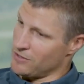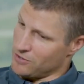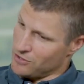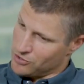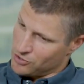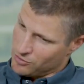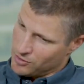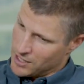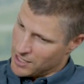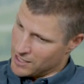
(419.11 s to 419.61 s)
The
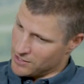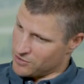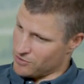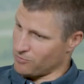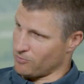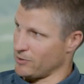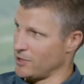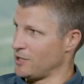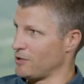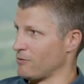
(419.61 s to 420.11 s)
tree has to
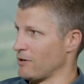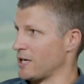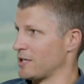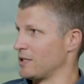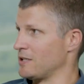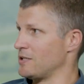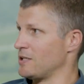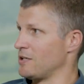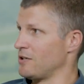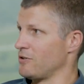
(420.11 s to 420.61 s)

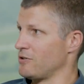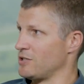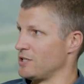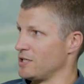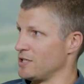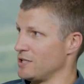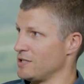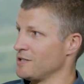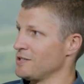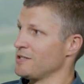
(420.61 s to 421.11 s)
redirect its
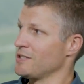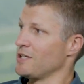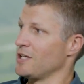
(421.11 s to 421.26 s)
energy,